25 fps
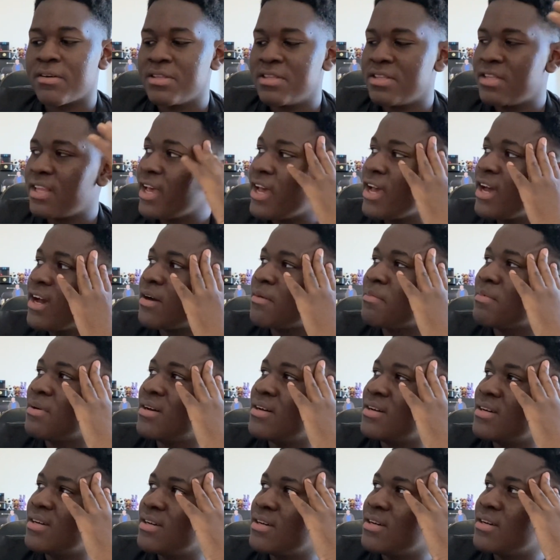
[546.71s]
Damn.
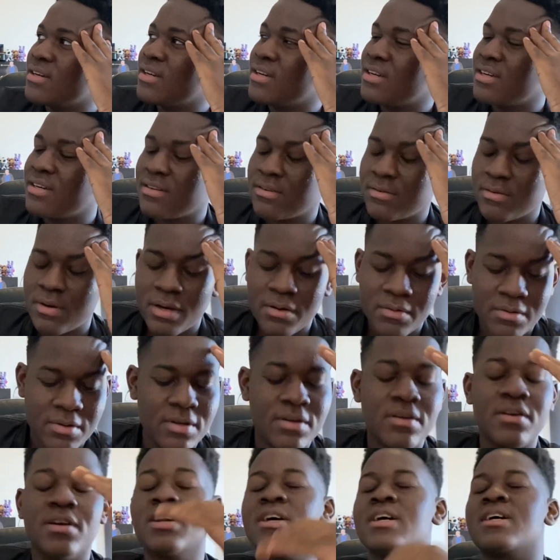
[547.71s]
Right,
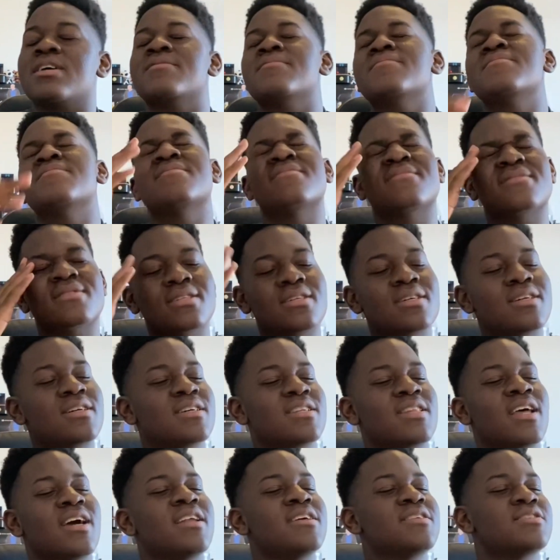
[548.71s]
right. Ah,
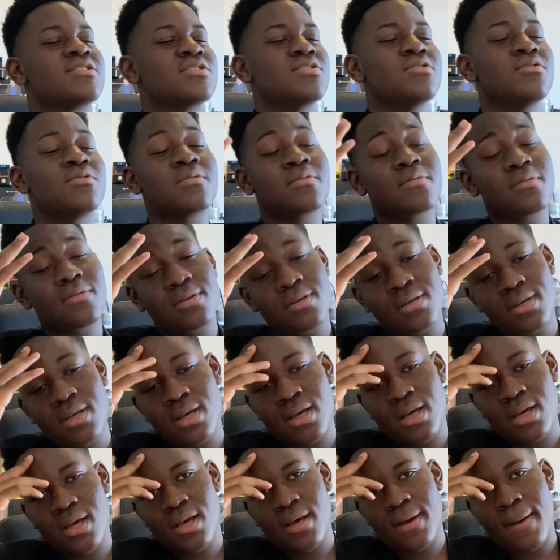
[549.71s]
oh, that is so.
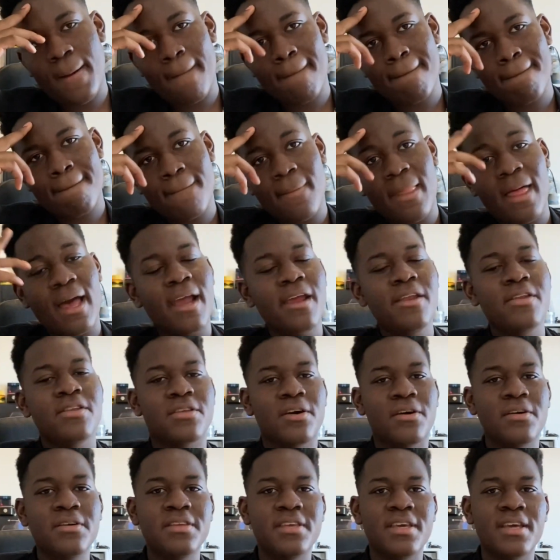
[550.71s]
I
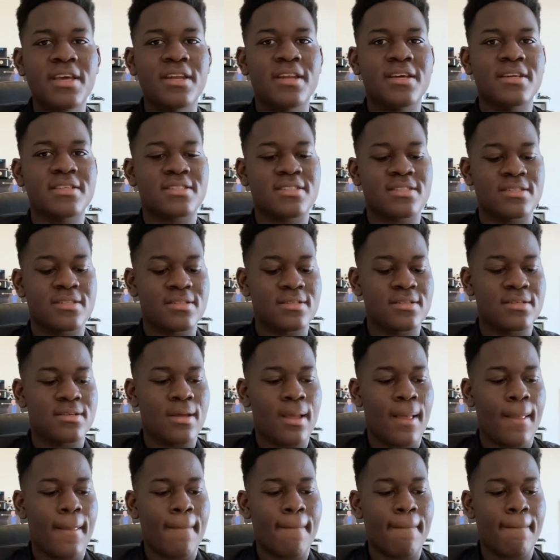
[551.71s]
don't get it.
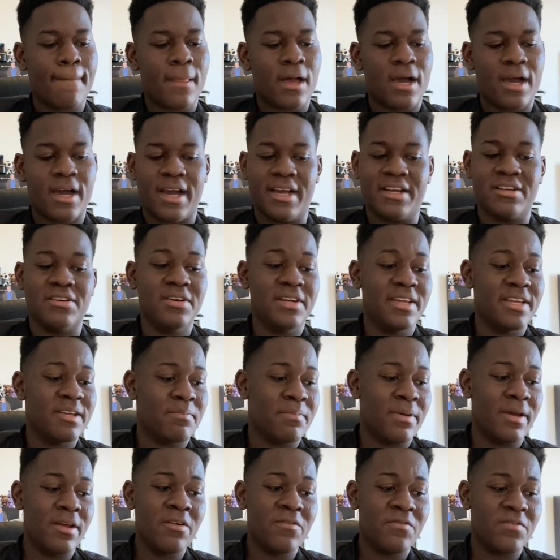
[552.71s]
I don't get
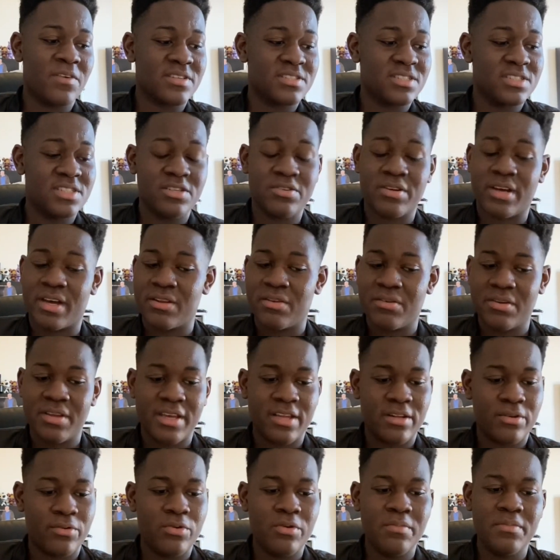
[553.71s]
pedophiles here. I don't
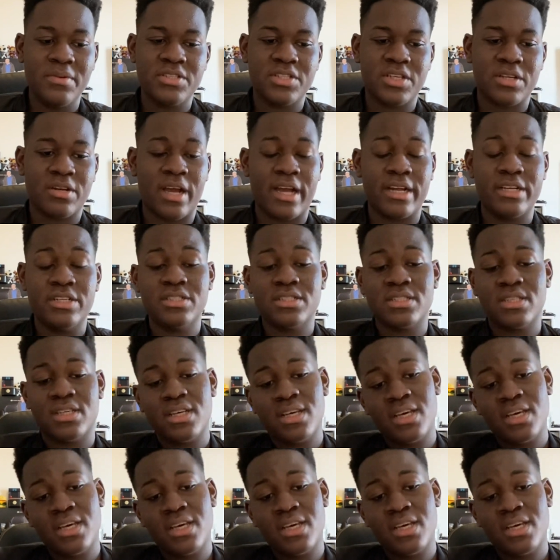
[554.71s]
get criminals. I just.